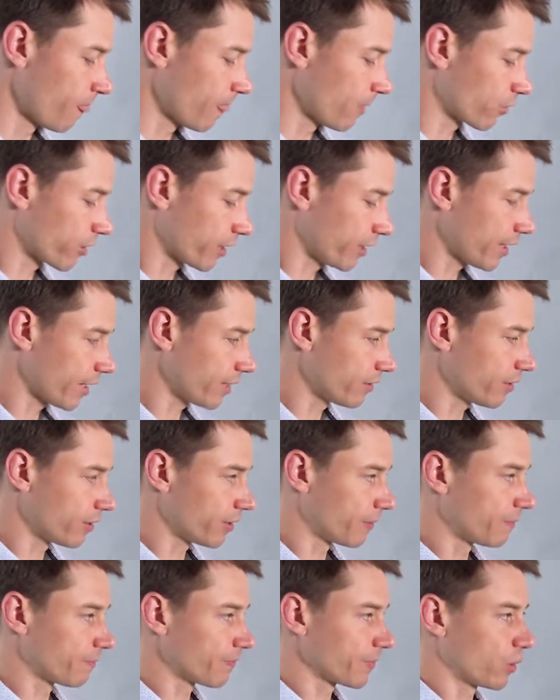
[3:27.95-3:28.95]
Okay, and
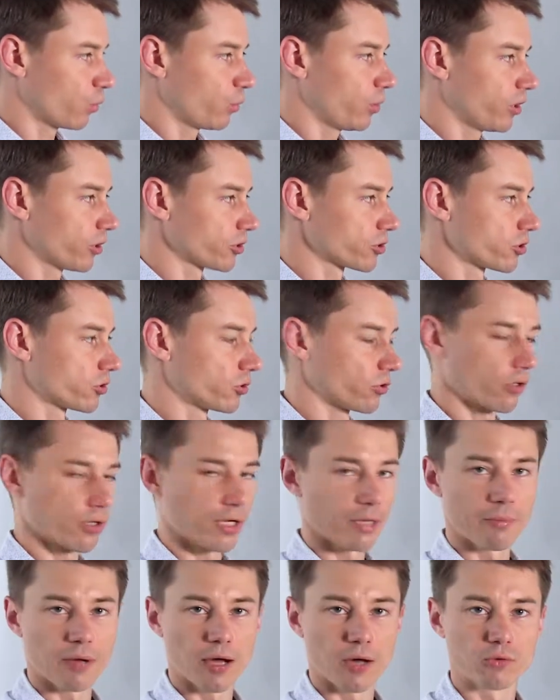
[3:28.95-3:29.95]
we also talk
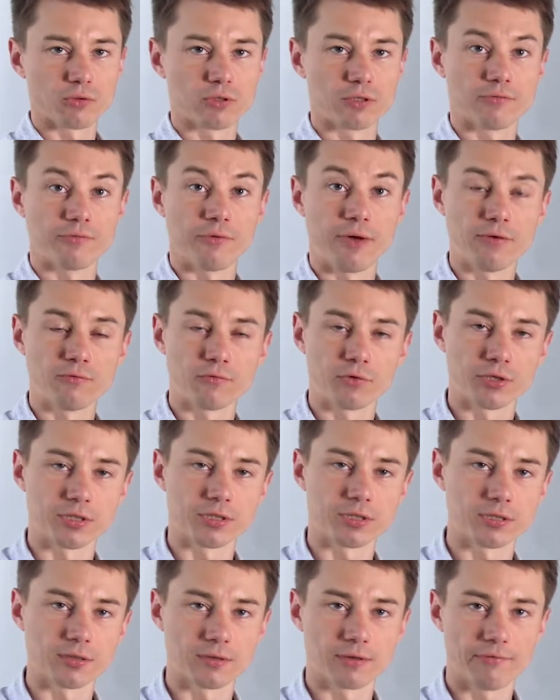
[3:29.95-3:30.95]
about
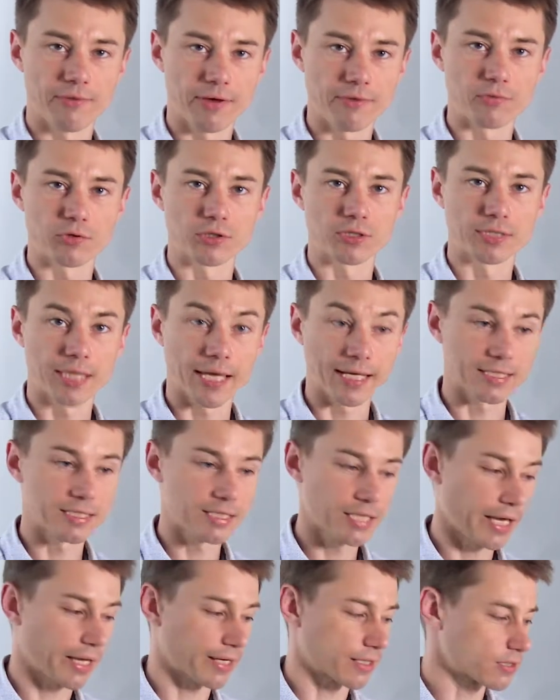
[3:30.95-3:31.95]
favorite tech
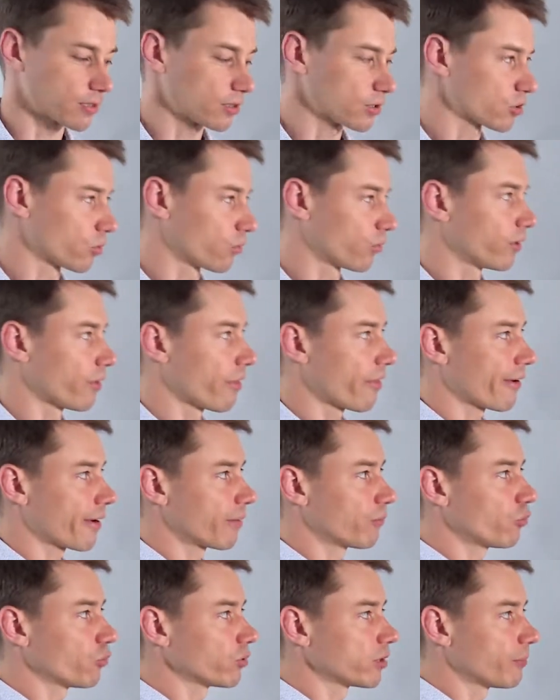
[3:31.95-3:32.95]
stacks. So there
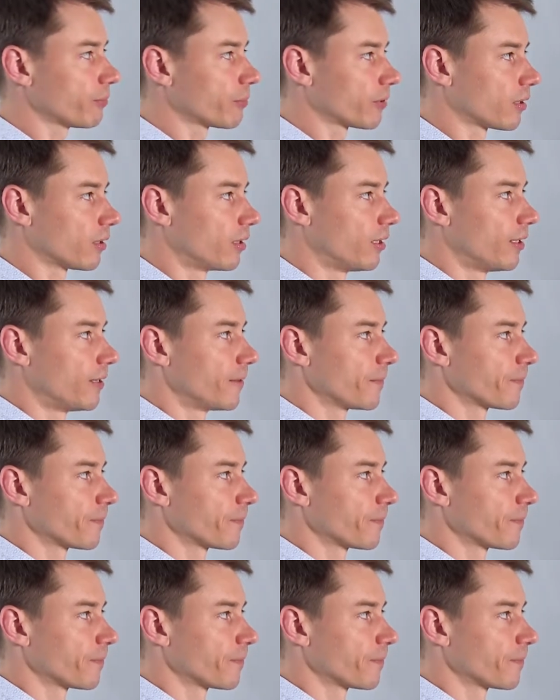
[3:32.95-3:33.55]
are multiple